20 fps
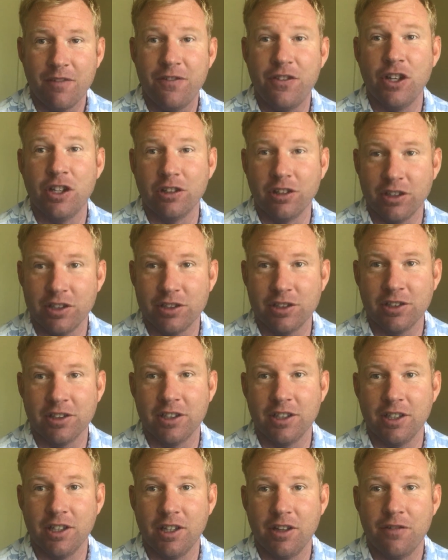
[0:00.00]

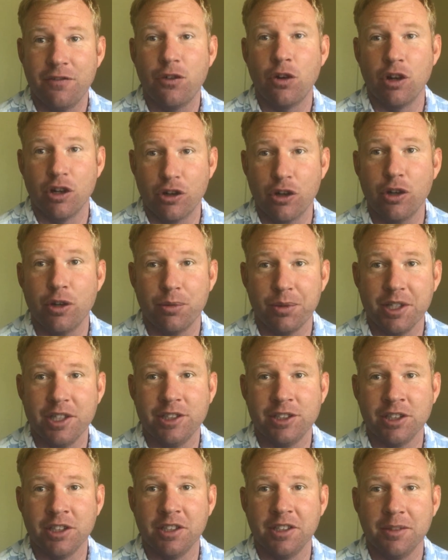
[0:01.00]
fearlessly for a good
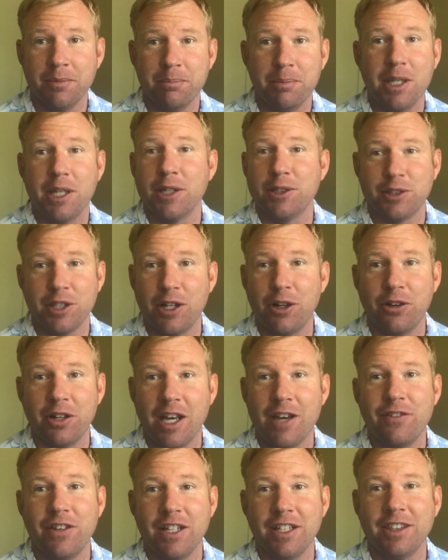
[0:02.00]
reason, because they don't
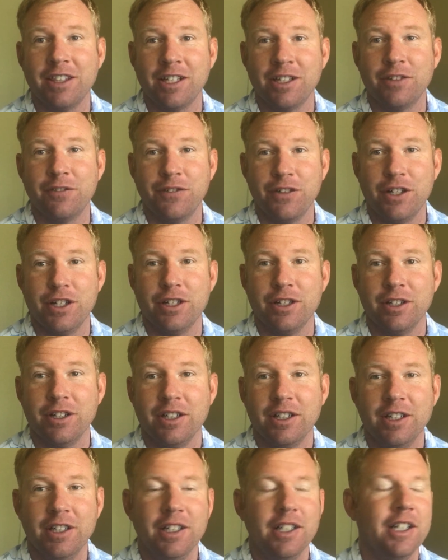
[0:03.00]
have anything to fear,
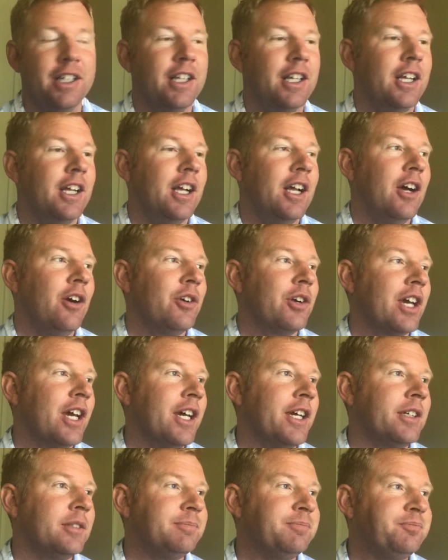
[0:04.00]

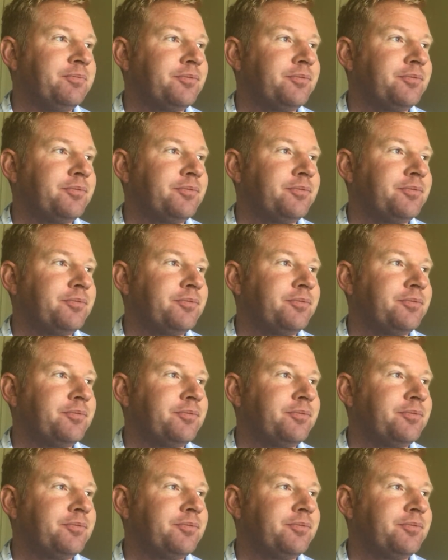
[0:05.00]
okay?